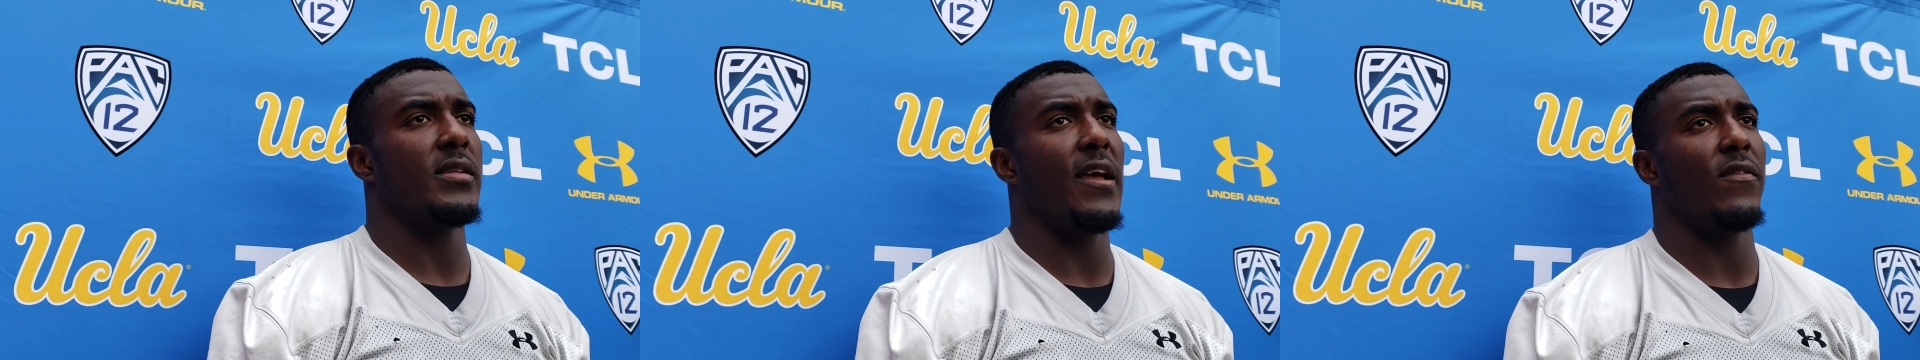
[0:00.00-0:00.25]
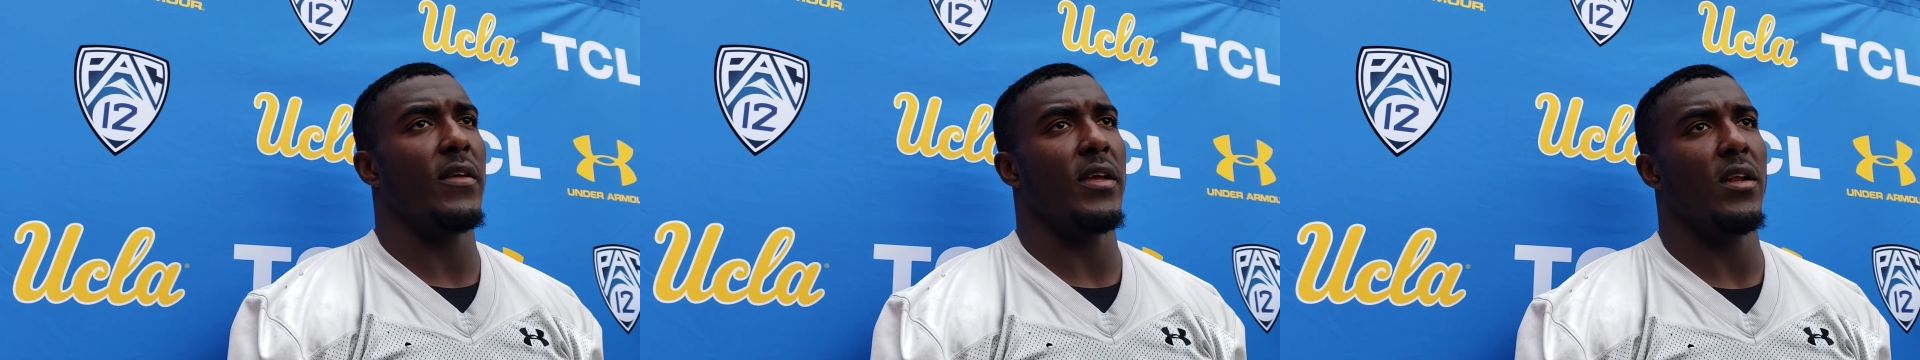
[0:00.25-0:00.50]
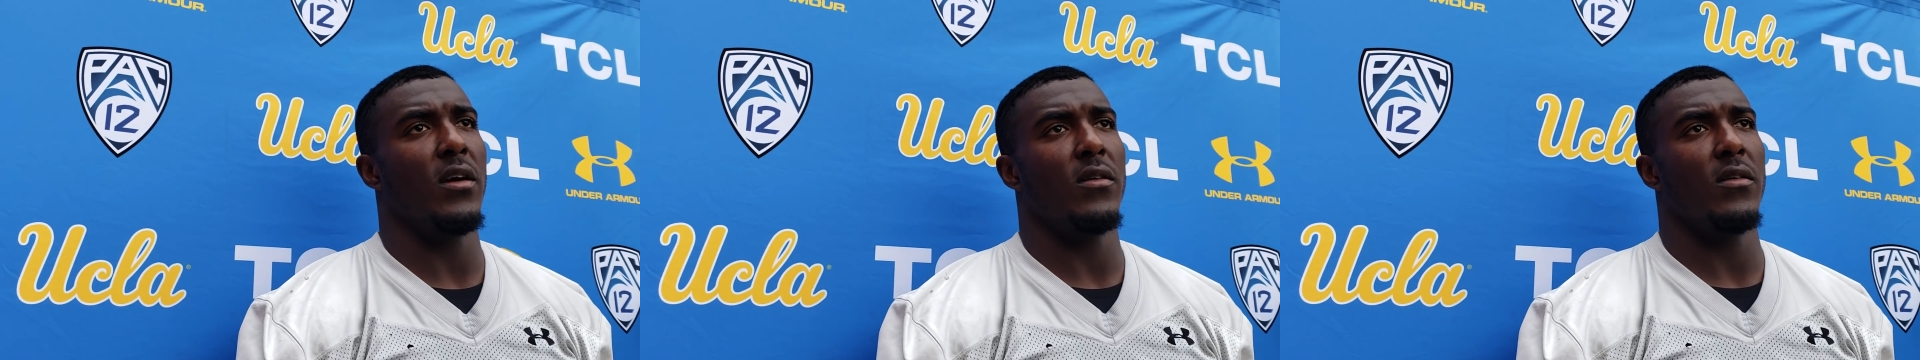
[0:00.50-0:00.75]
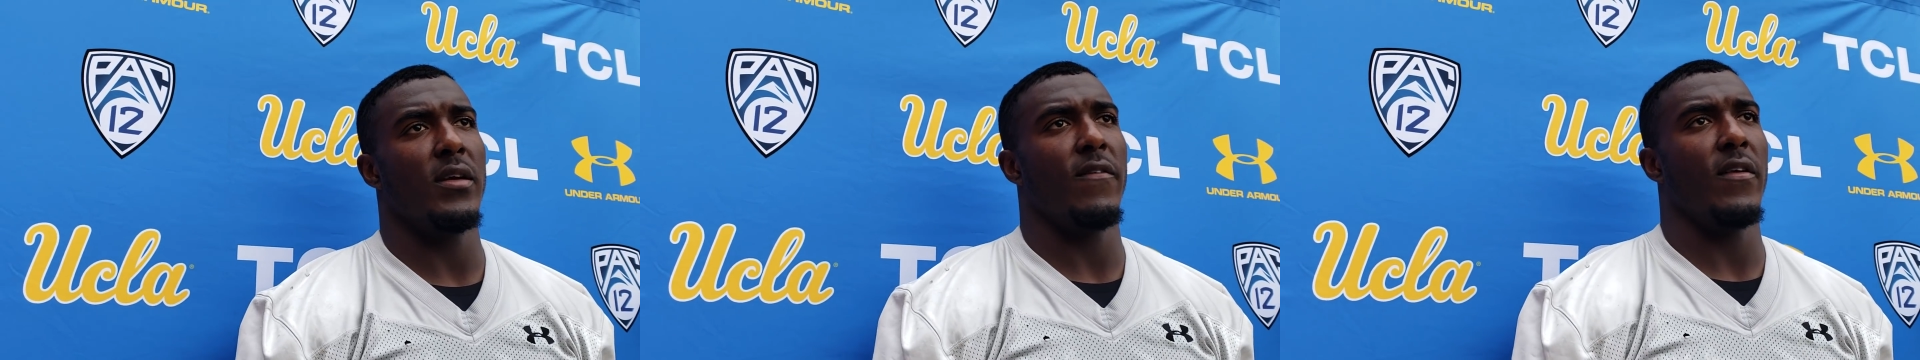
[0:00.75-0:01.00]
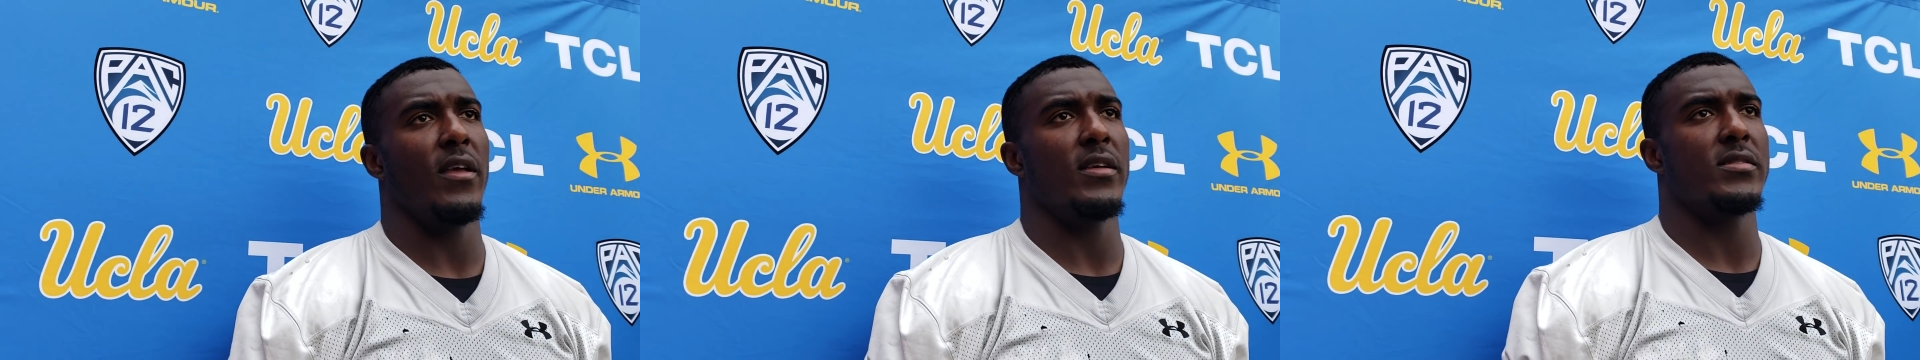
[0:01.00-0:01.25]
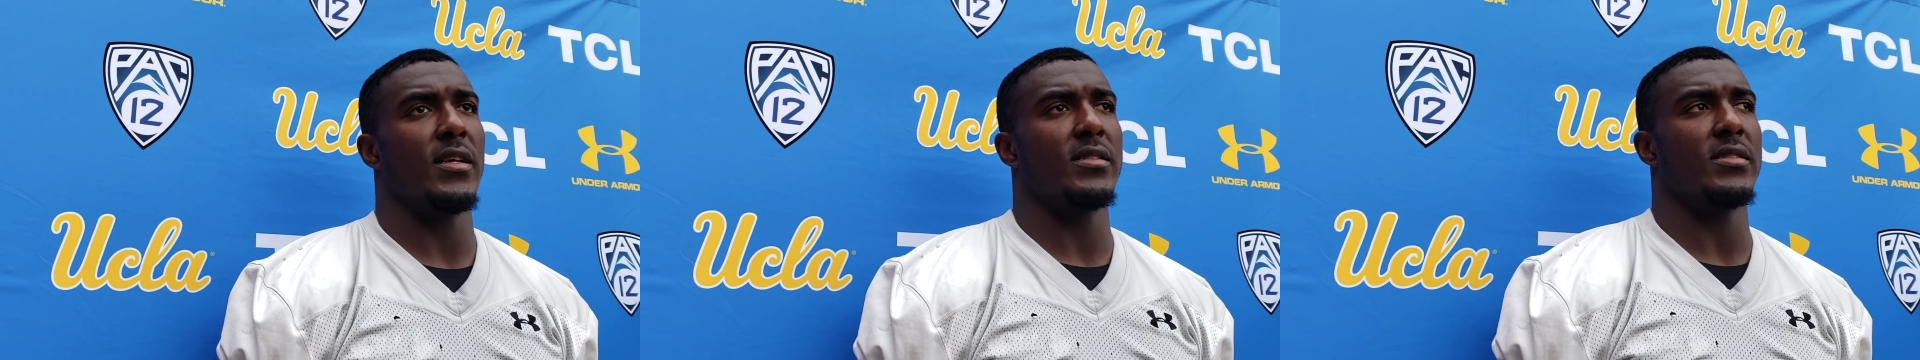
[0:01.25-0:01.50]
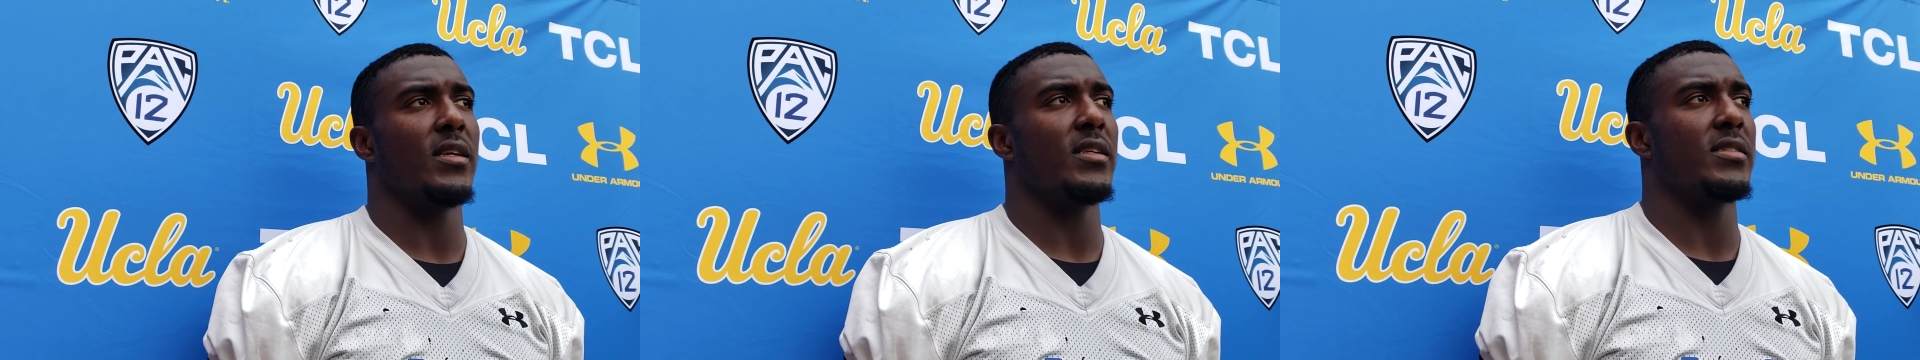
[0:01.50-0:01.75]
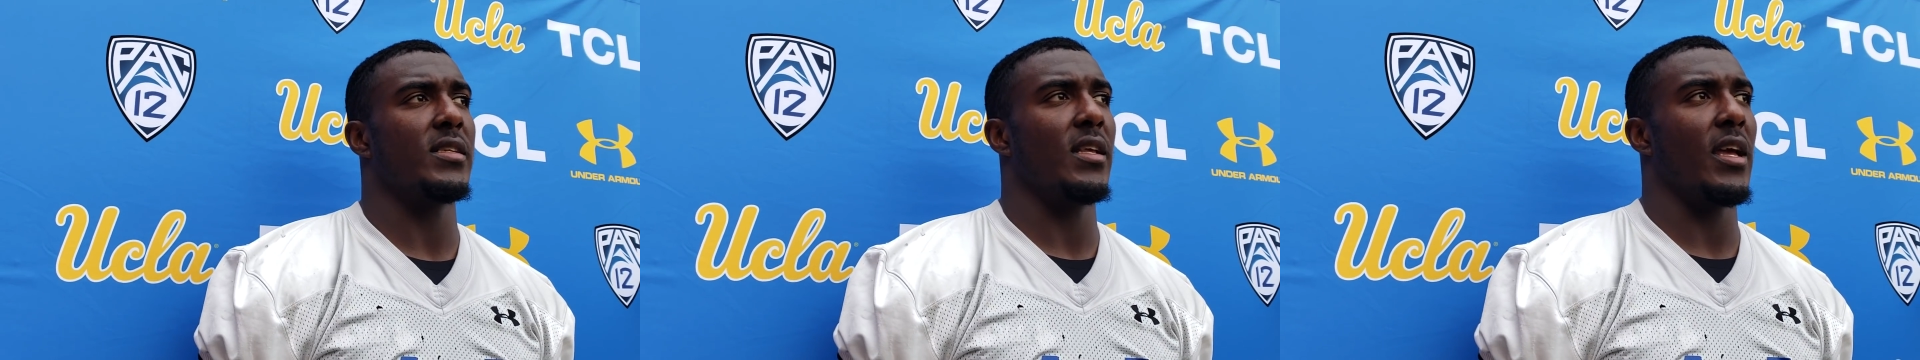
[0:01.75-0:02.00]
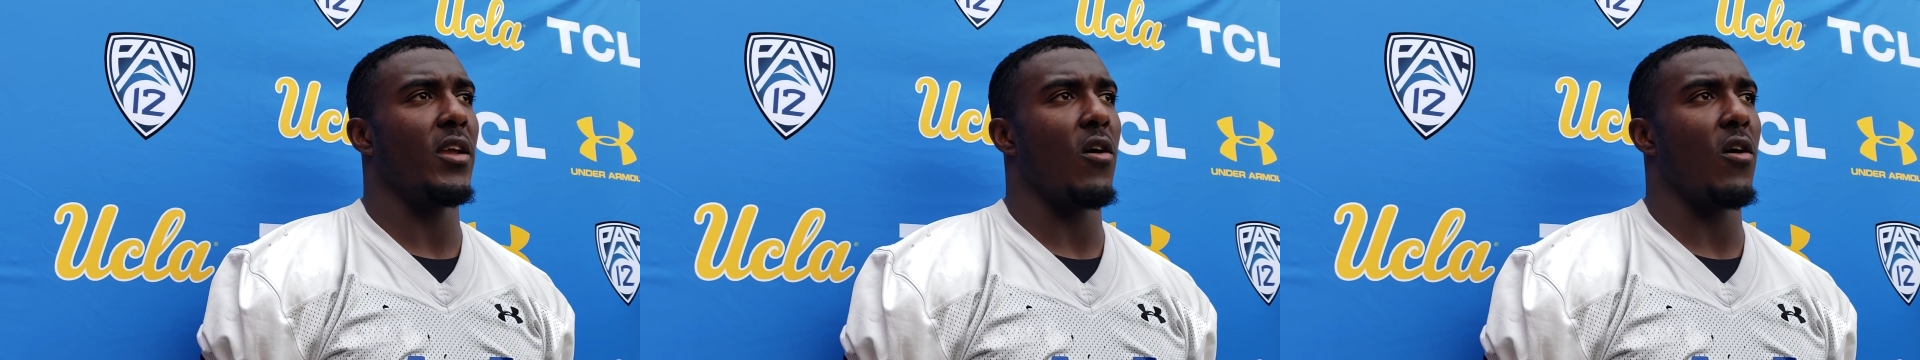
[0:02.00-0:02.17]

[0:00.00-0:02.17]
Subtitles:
Definitely, you know, it's good to see, like,